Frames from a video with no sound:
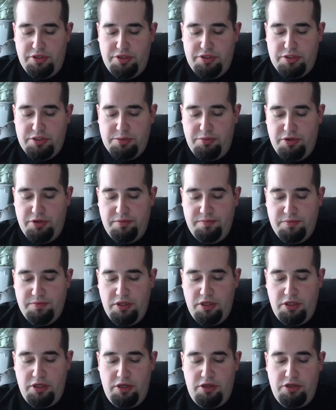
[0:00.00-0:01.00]
But
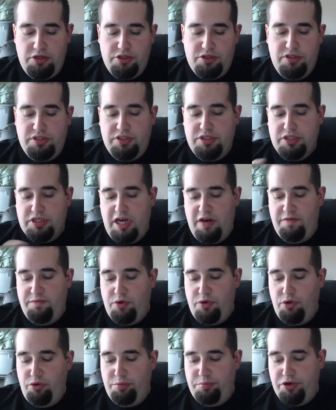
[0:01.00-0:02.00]
so this is kind of an
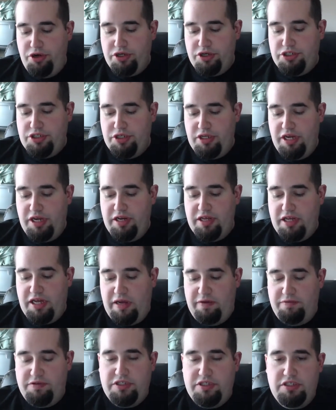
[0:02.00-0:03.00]
old production line of
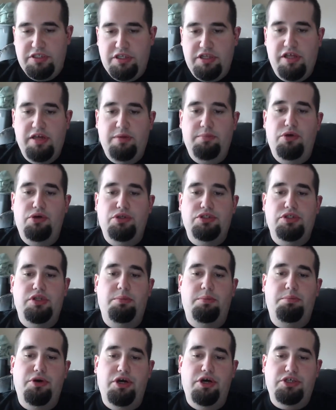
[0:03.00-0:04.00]
KFCs. I think most of the
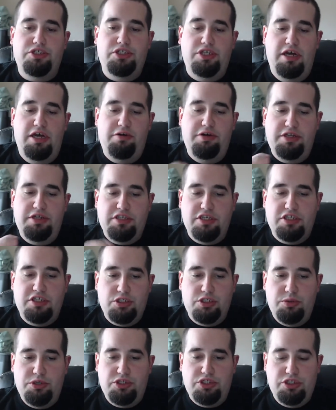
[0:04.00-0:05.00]
production nowadays has
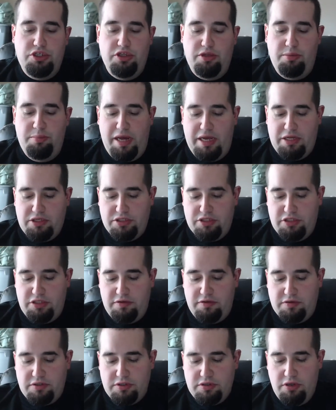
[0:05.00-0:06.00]
switched to the matte
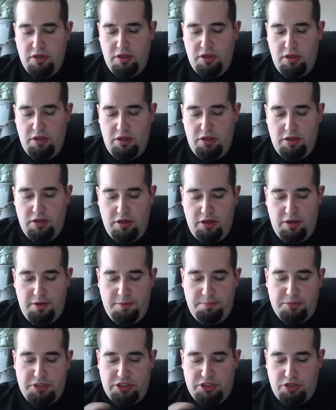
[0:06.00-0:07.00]
sleeves.
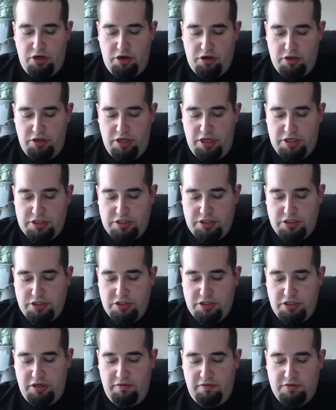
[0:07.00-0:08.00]
But these are glossy
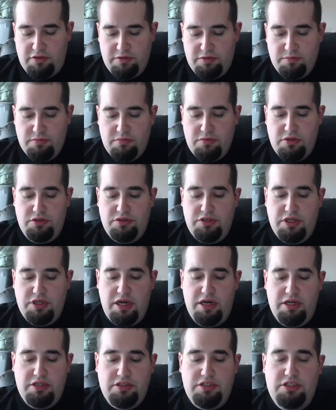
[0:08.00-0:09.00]
sleeves. So they
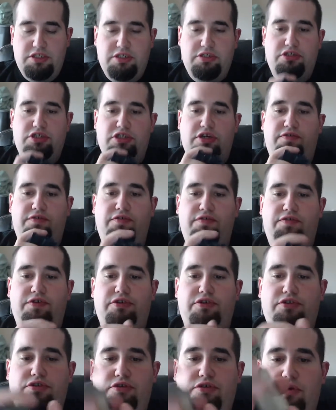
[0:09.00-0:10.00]
got a decent shuffle feel
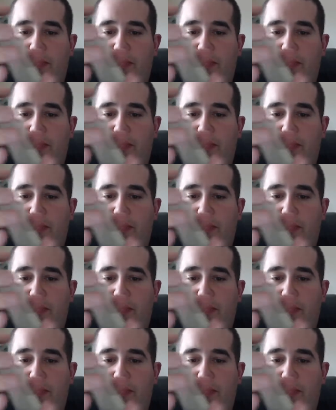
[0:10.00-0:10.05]
to them.